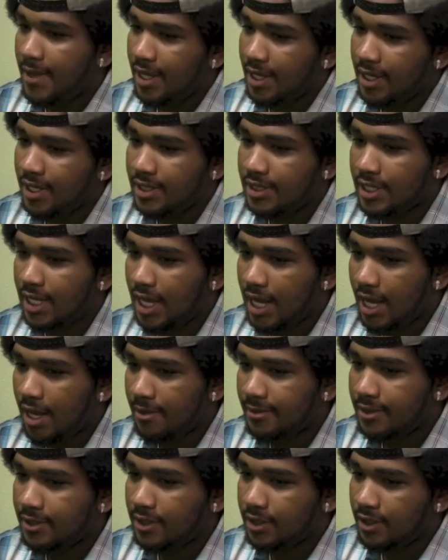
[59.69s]
biggest
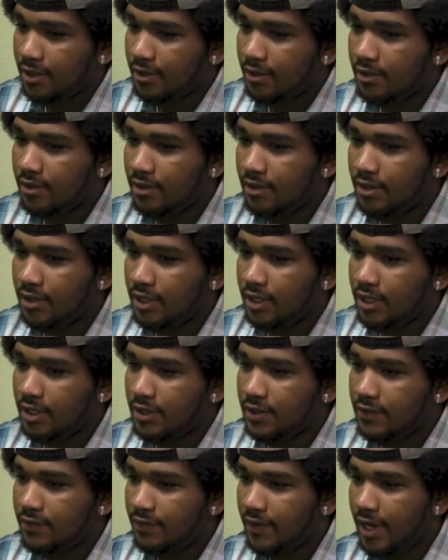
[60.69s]
obstacle
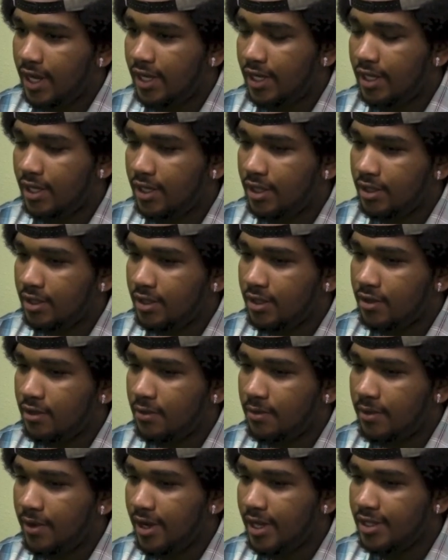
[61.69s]
is fighting the
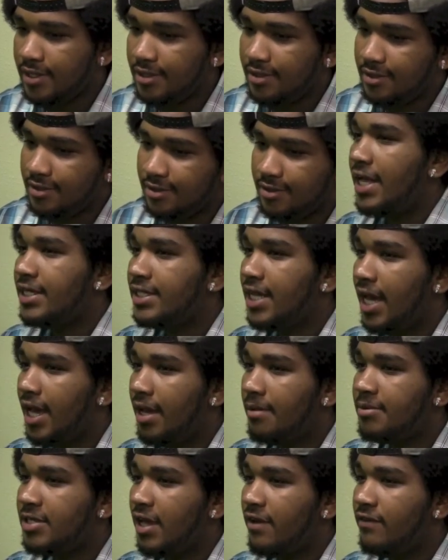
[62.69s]
depression. At
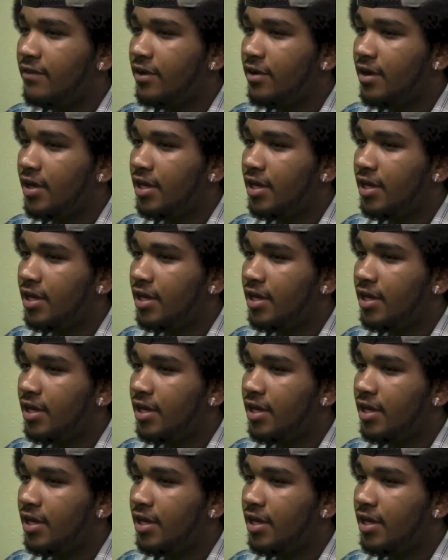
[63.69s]
times I feel